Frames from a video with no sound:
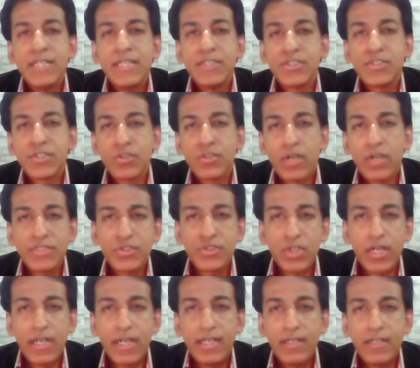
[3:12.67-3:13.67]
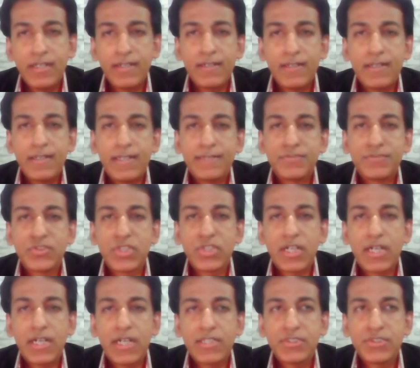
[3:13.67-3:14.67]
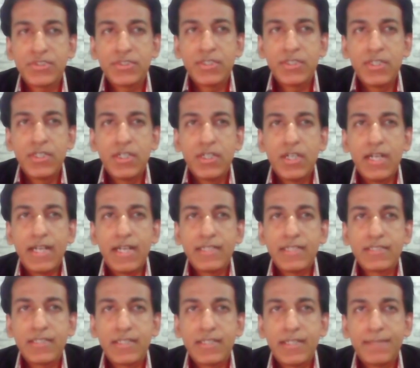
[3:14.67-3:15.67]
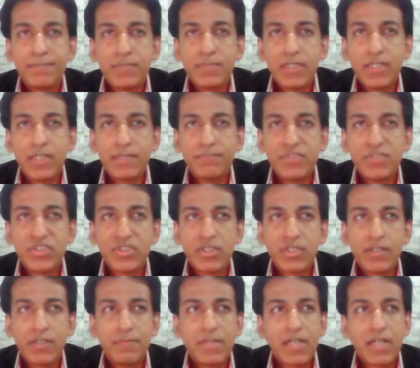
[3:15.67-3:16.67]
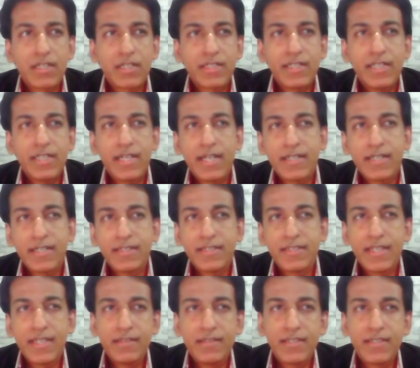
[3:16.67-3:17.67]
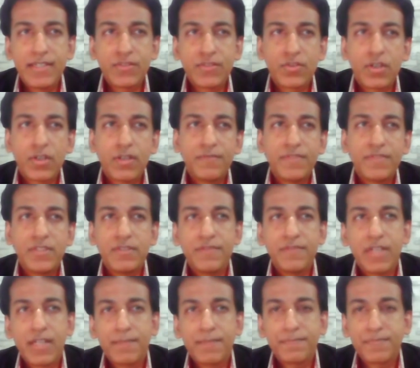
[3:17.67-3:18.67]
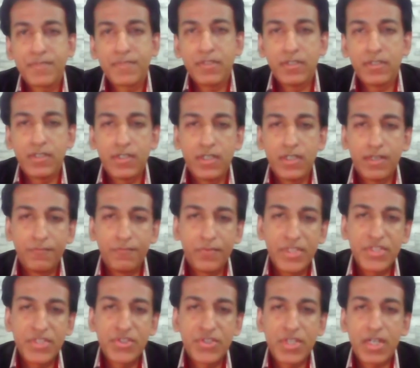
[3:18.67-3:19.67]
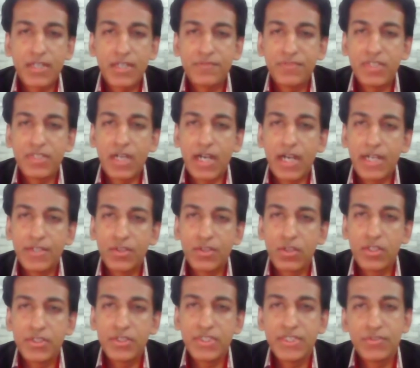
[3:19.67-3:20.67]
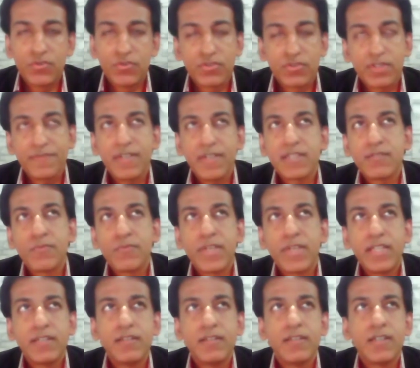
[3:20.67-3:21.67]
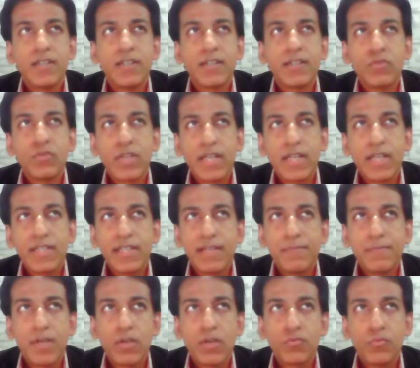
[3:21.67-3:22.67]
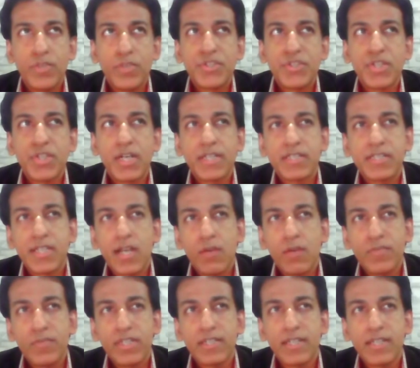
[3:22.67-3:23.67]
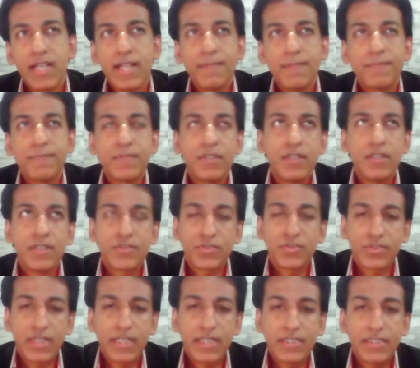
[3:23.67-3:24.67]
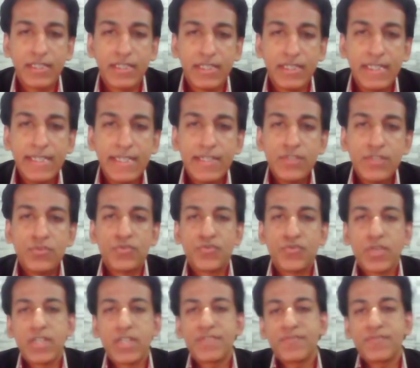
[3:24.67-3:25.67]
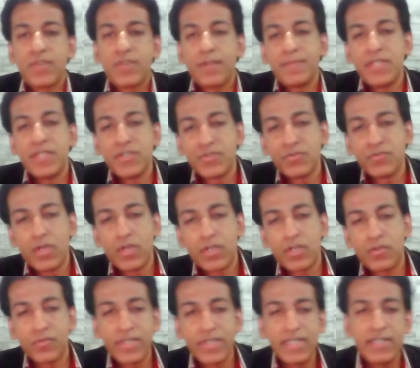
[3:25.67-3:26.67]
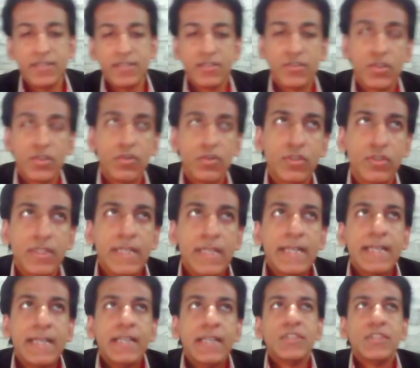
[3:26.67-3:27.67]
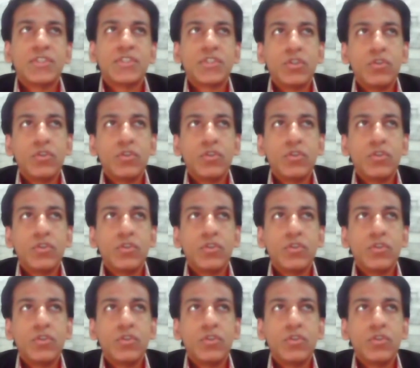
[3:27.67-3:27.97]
So I joined Charge as a digital marketing head, and then later on we developed a WeCharge with the ideology. Joseph has a very good idea about WeCharge and how we can help society to transform into a green zone. So